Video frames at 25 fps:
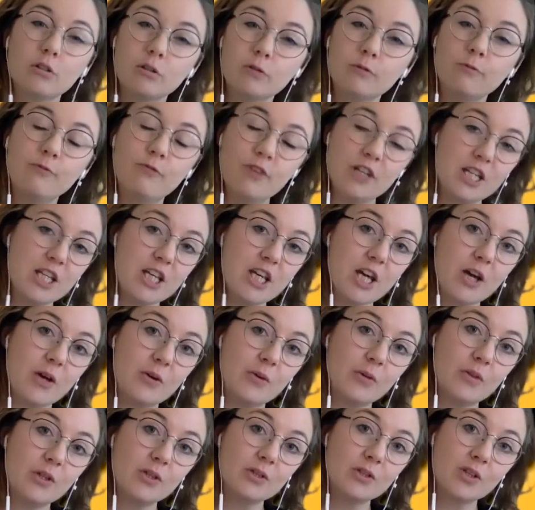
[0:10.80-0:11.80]

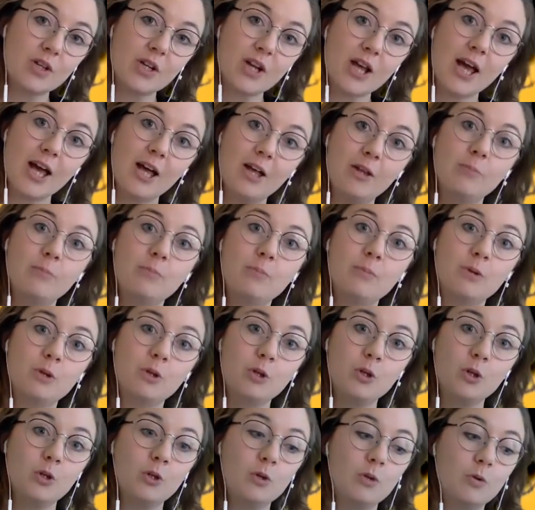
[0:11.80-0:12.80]
video that's going to help
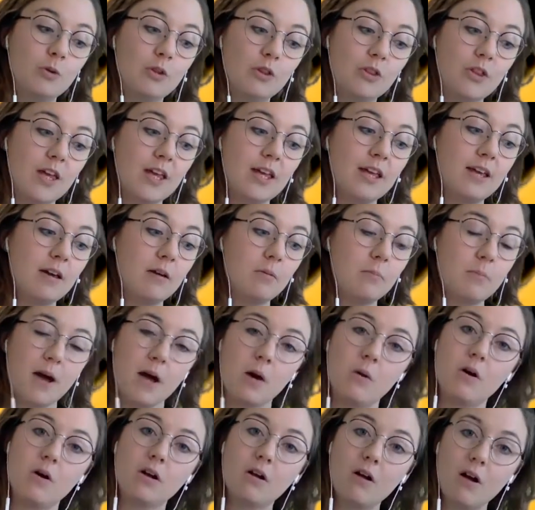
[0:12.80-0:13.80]
you think
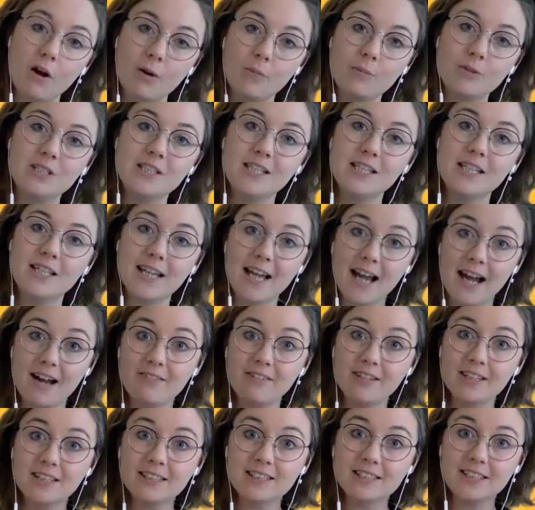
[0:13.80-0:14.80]
about a comedy
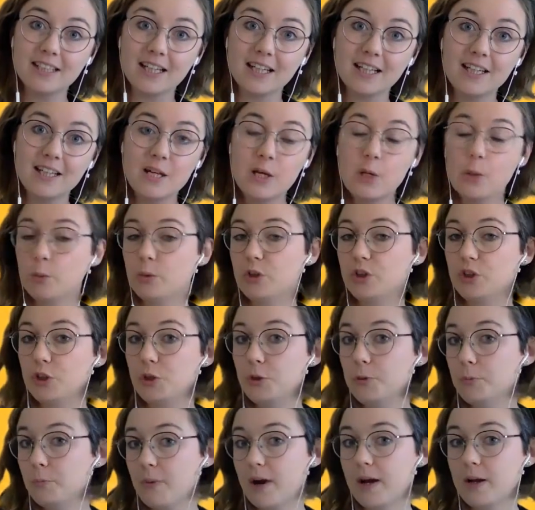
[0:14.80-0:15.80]
character which
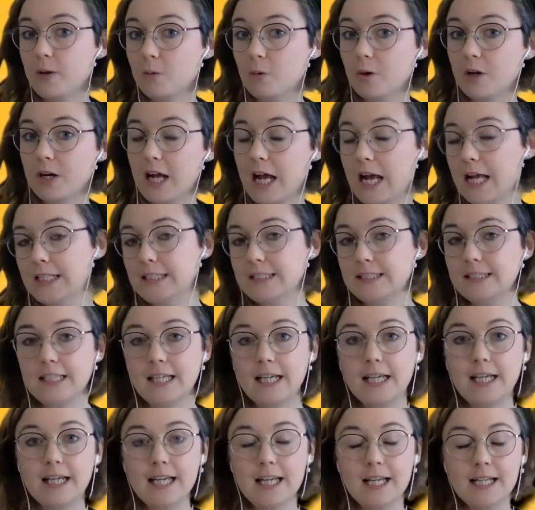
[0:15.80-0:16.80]
you might want to
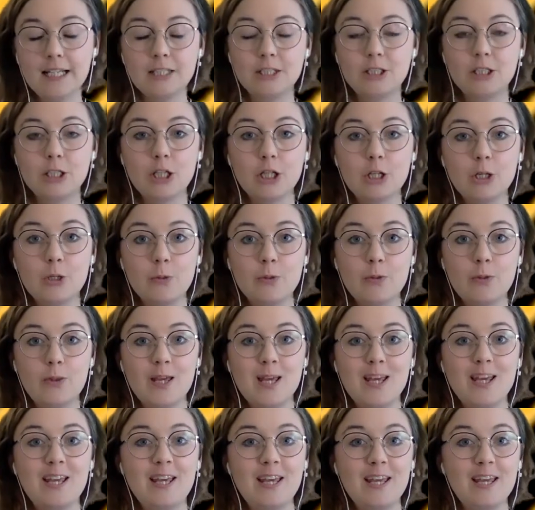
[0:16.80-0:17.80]
enter into
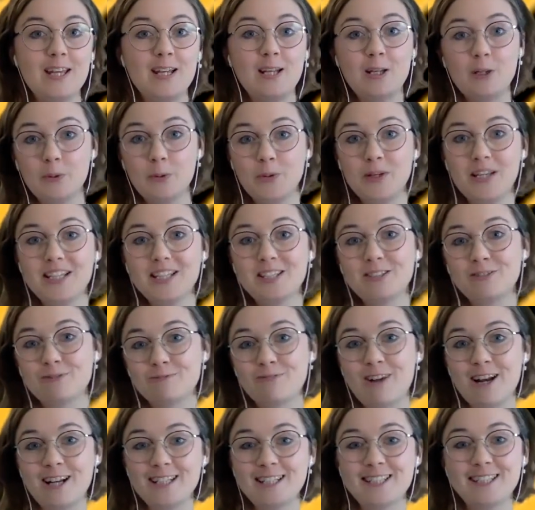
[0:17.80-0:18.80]
the Louise
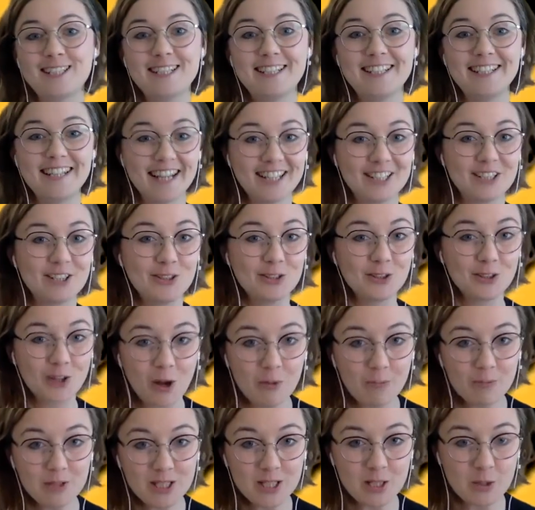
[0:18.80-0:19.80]
Rennison National
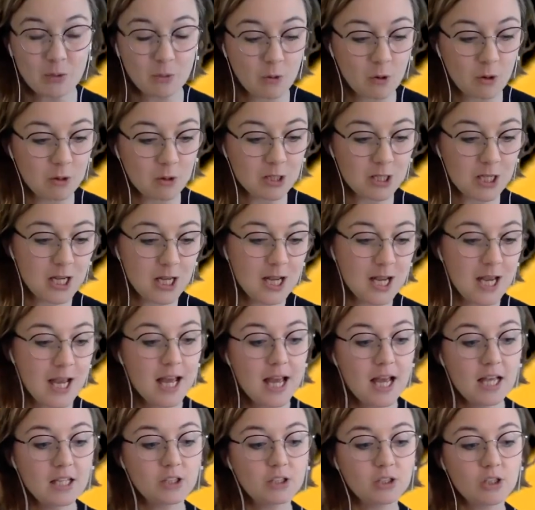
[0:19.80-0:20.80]
Comedy Award.
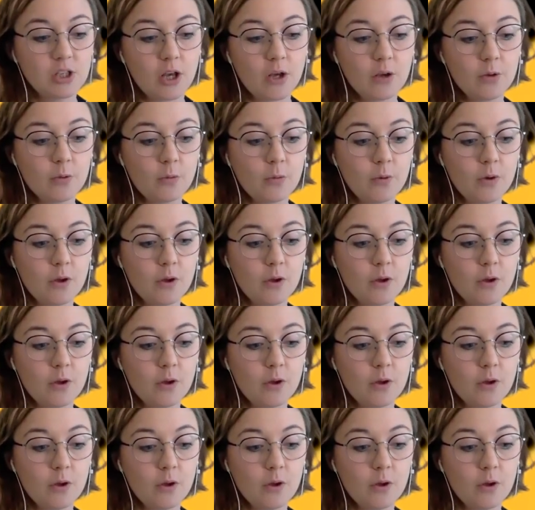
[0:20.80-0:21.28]
So